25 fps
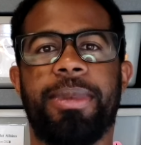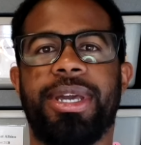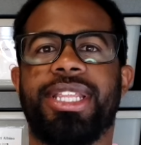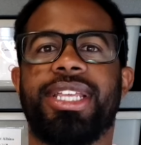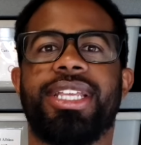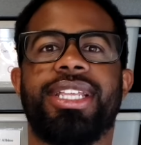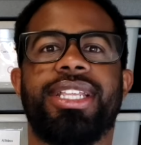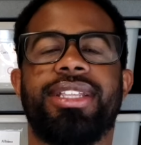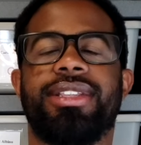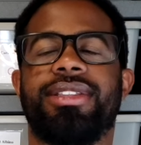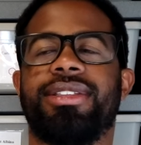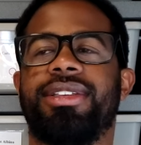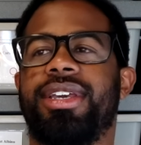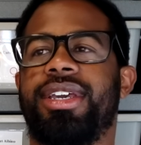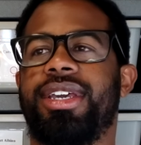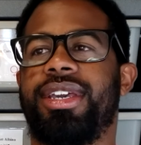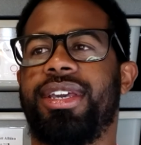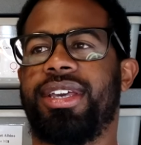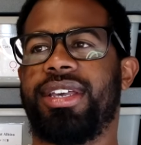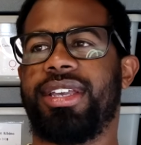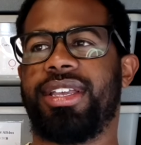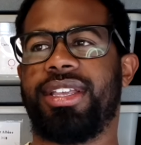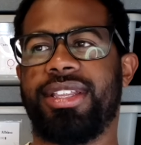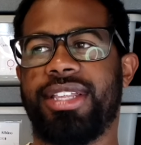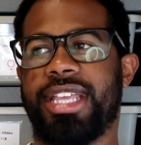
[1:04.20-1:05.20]
and then
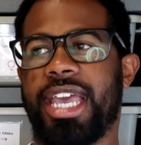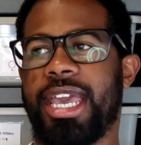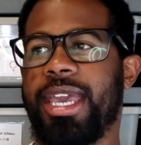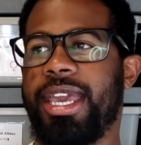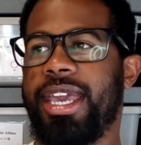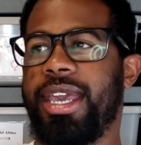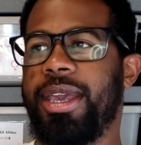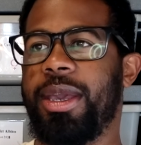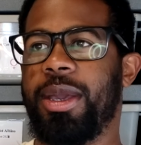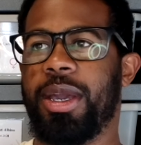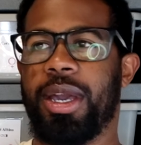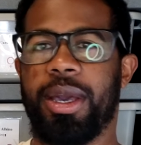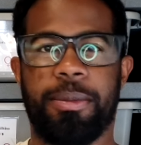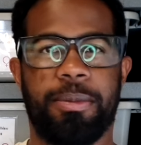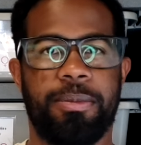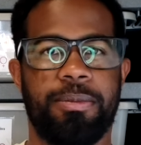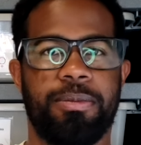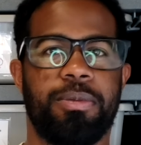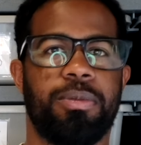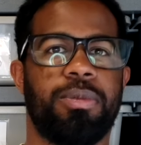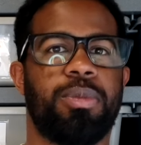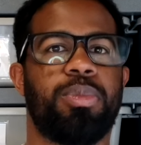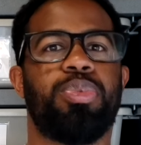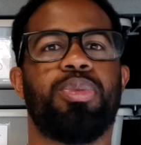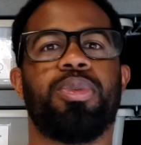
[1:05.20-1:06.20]
they
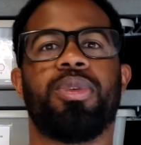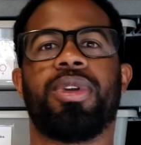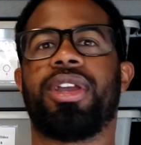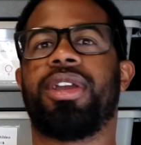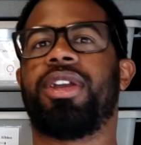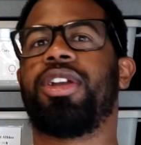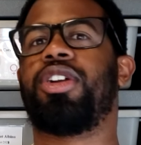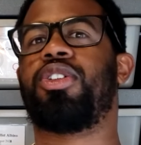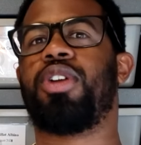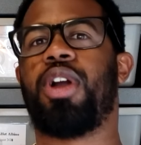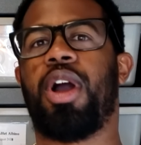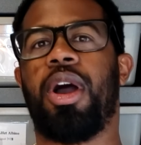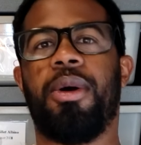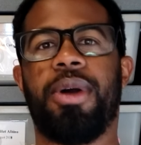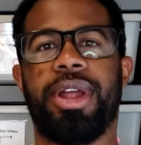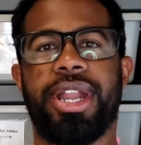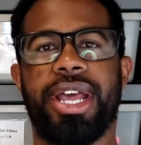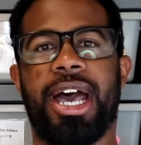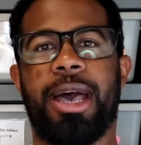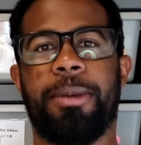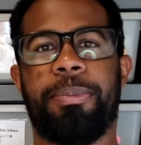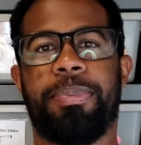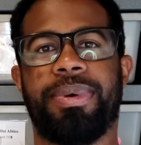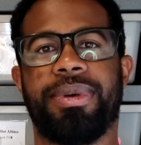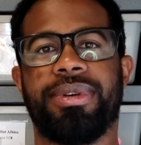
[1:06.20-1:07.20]
grow it
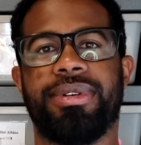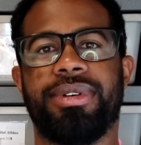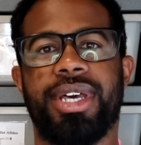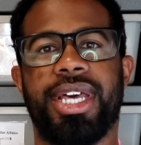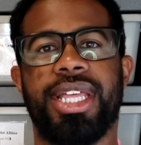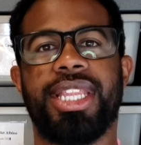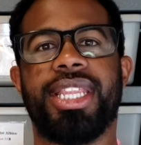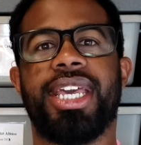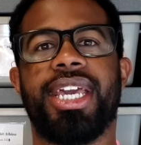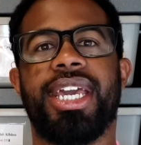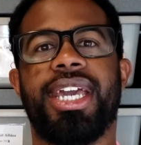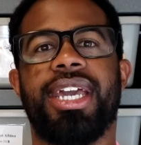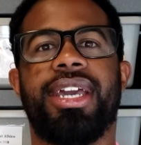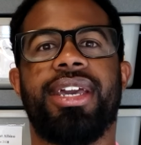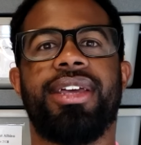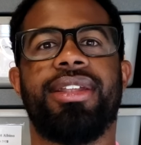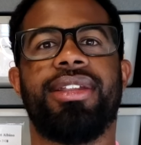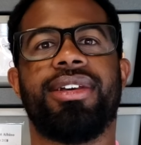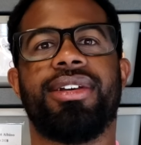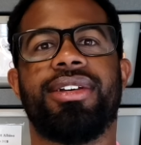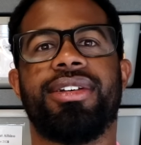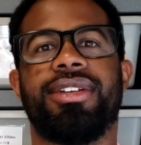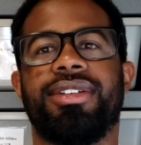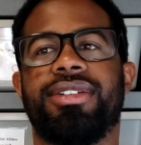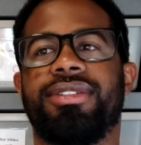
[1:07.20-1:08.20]
up, and
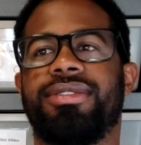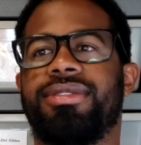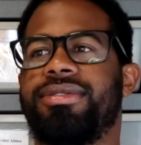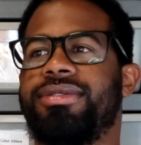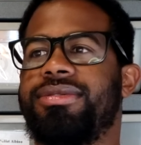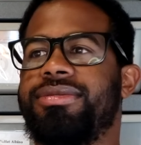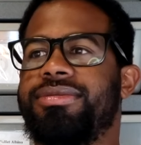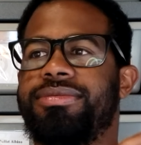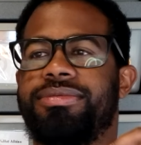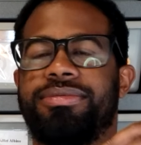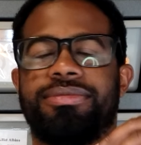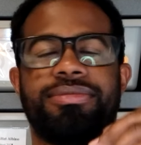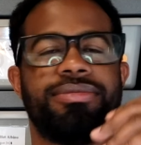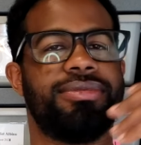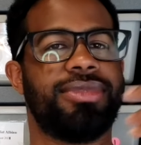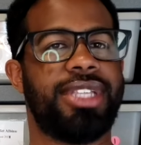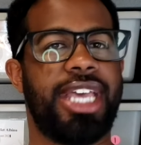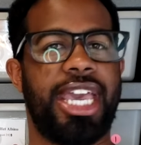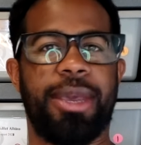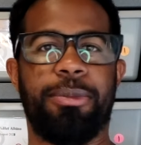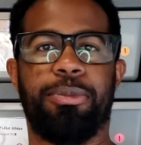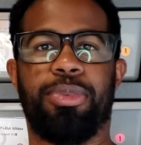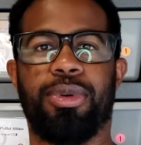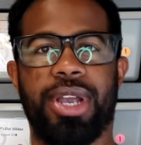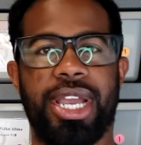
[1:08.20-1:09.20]
then
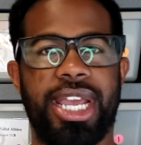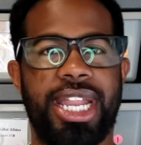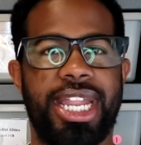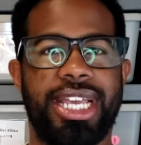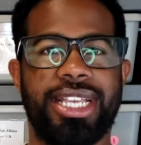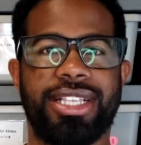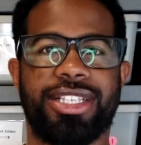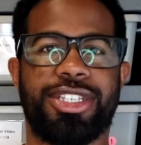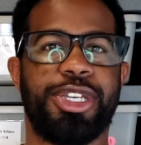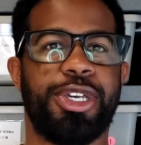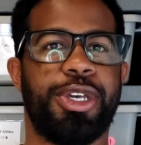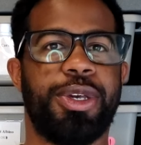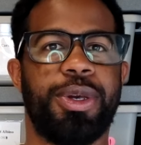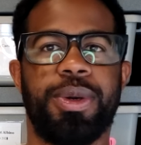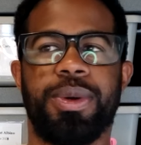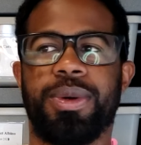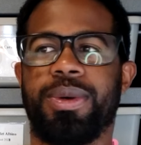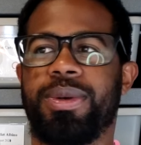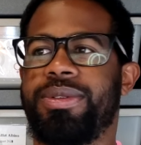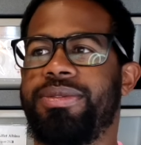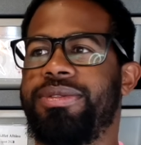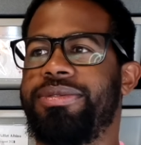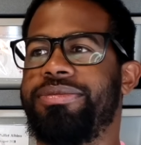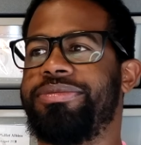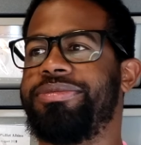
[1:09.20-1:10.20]
they breed it
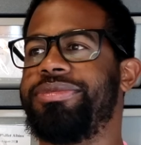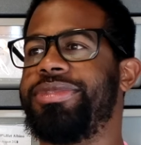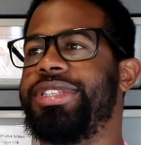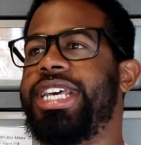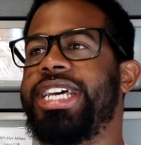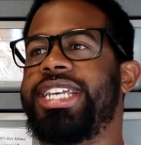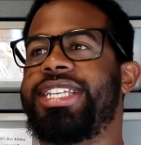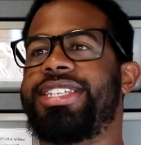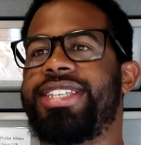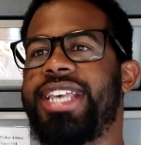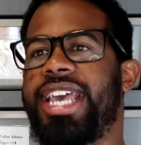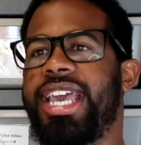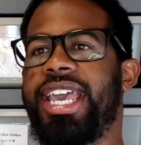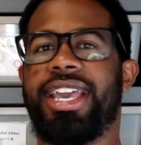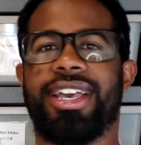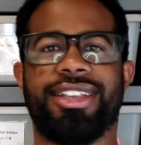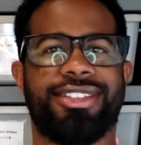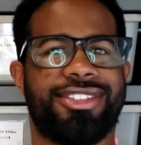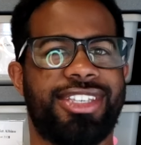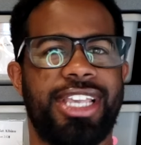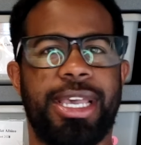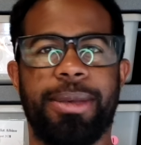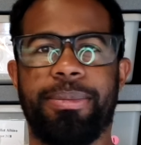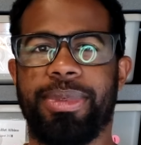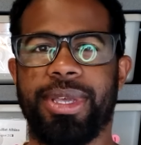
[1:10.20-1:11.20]
to, let's say, a
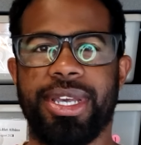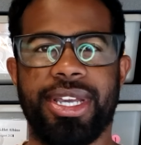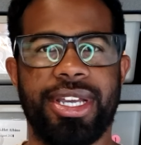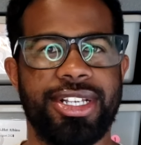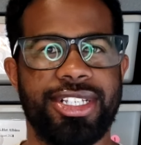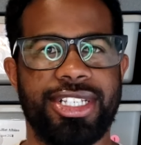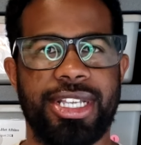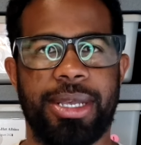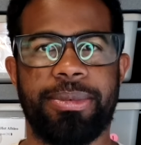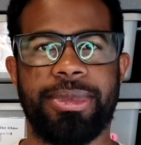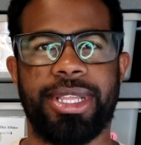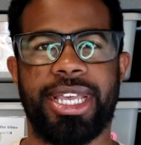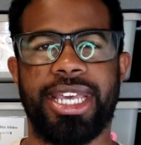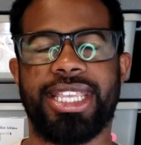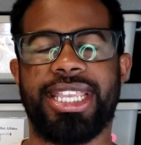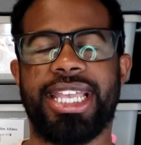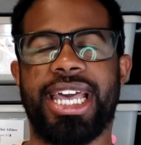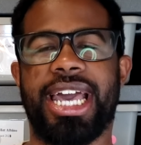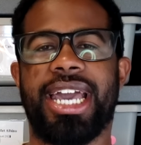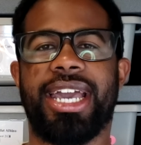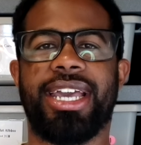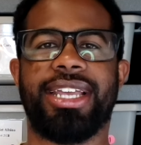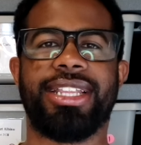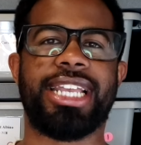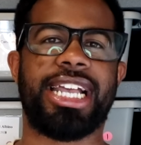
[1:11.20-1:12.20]
sibling or something like
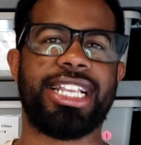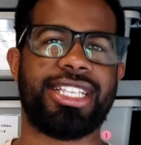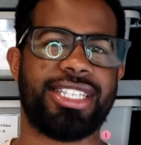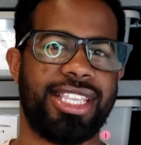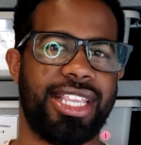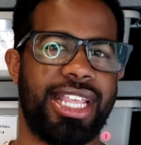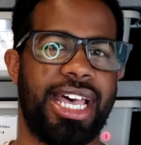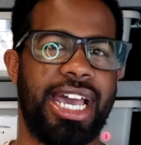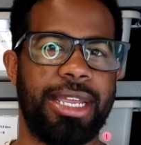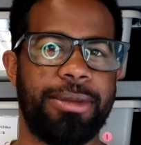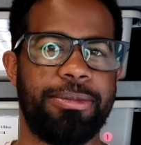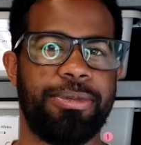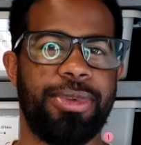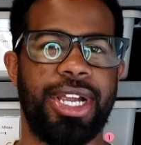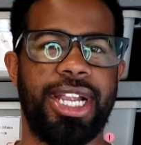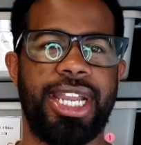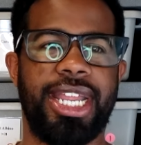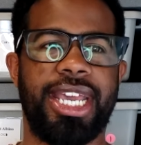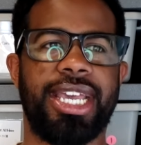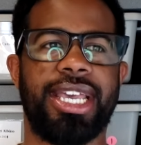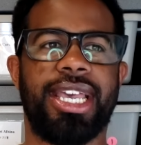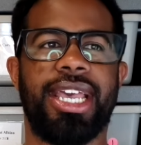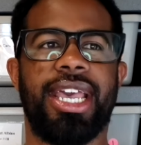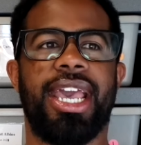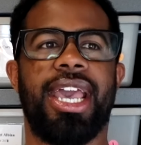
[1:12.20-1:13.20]
that, and that's line
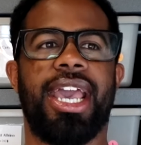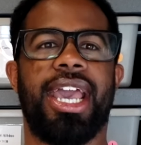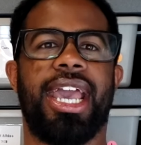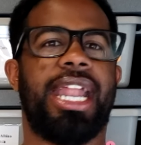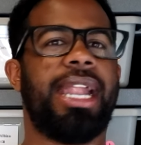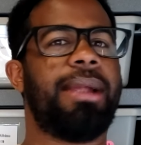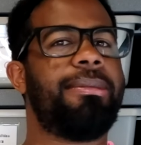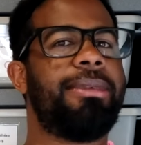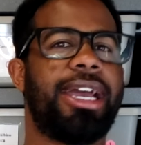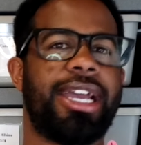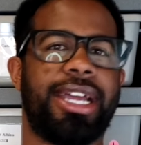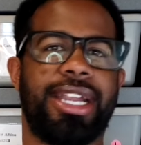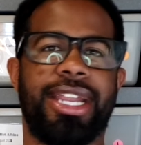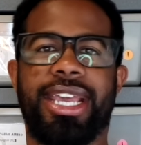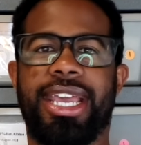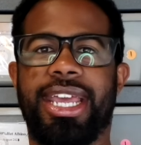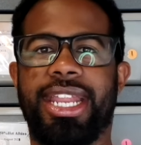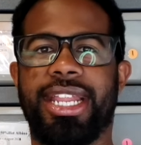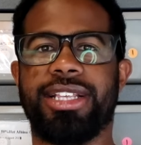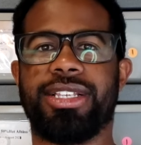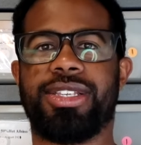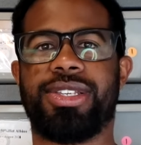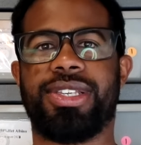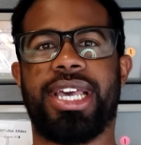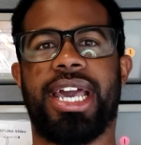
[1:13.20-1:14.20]
breeding. And I'm not going to get
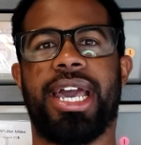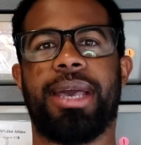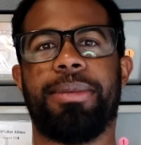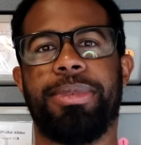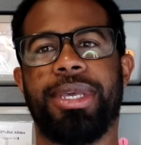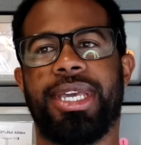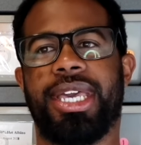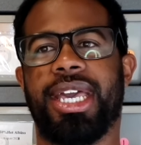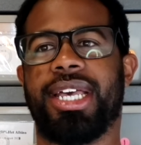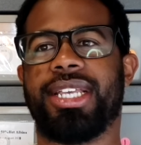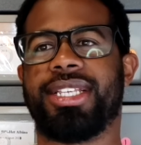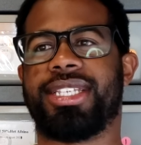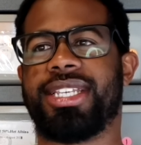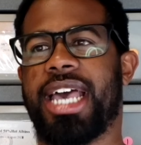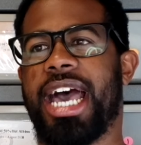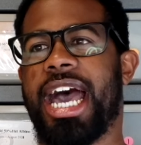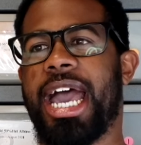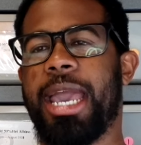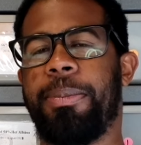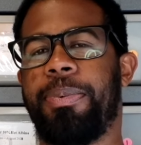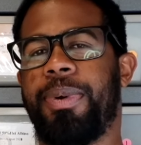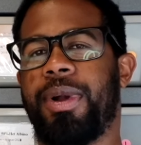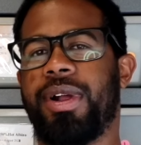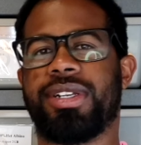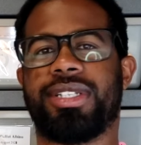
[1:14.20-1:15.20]
into that because
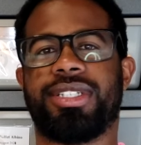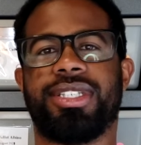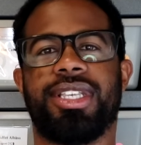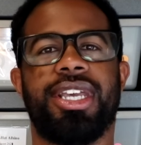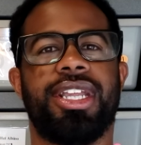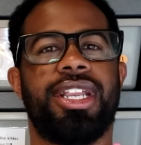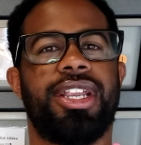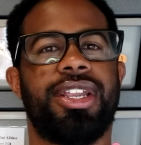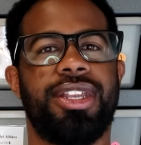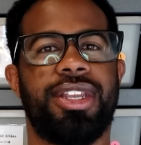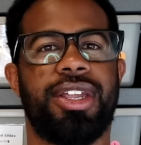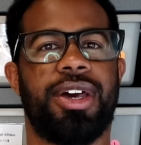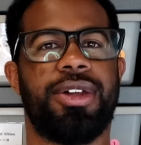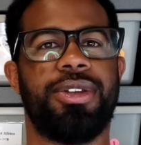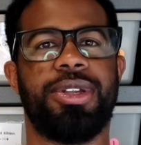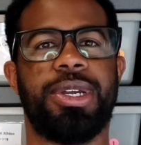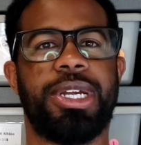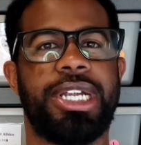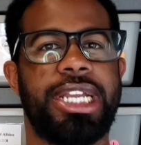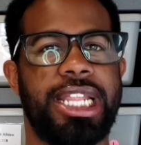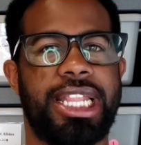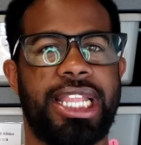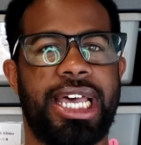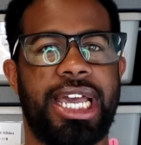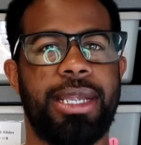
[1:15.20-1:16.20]
I personally don't do
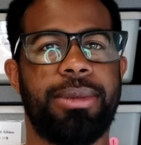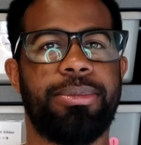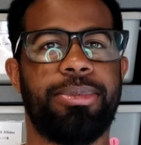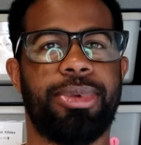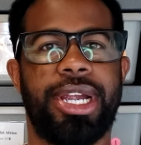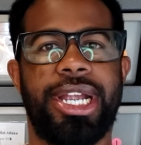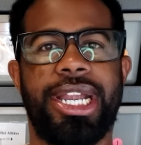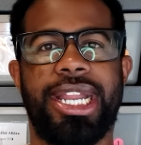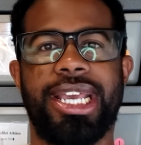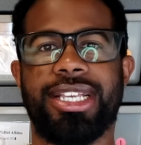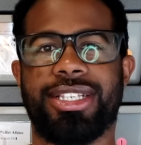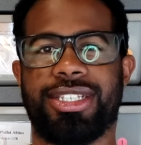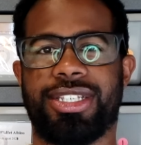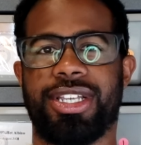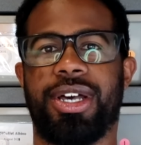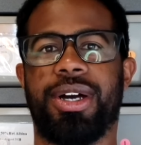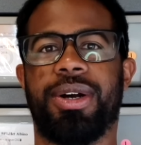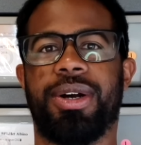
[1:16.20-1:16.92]
any line breeding,